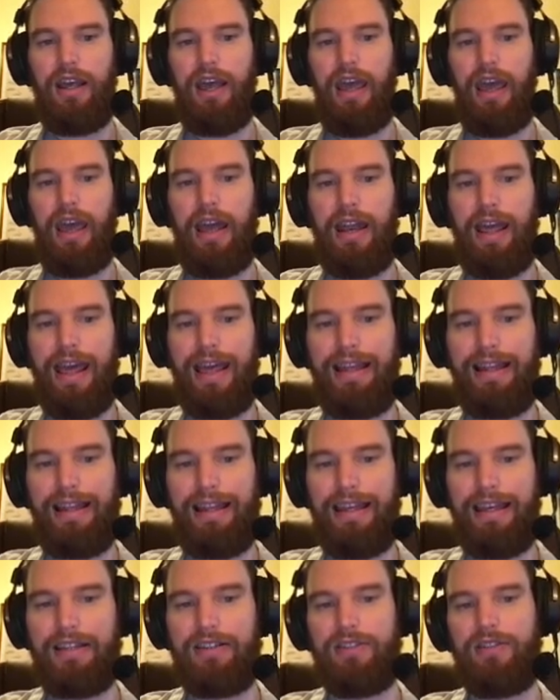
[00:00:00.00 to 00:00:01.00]
and a
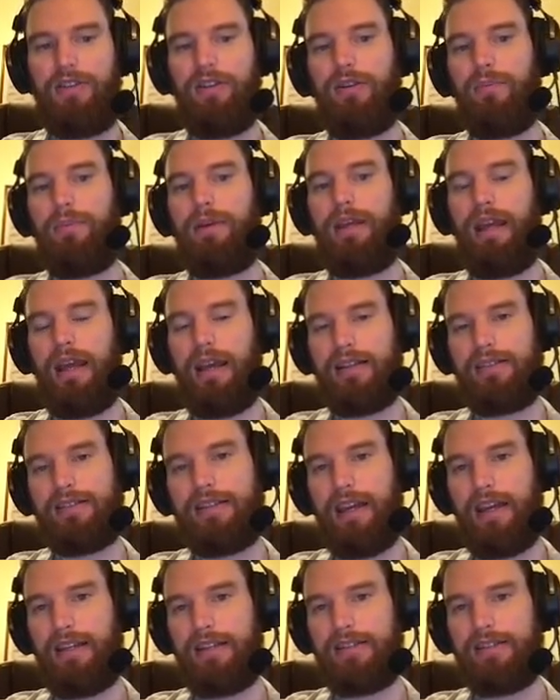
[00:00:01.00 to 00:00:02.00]
link to your Behance
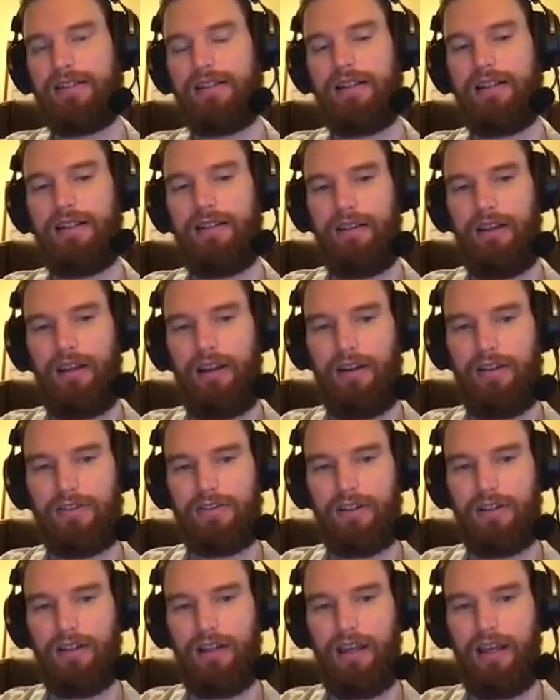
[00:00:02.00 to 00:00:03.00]
case study. And
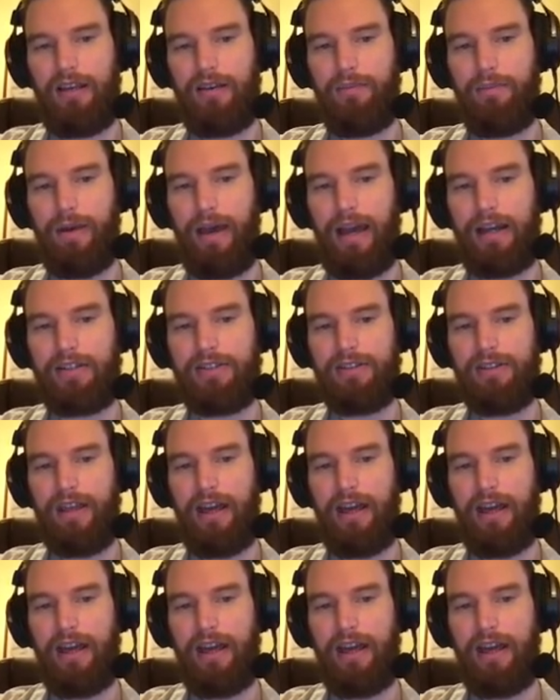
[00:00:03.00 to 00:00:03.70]
here's a link back to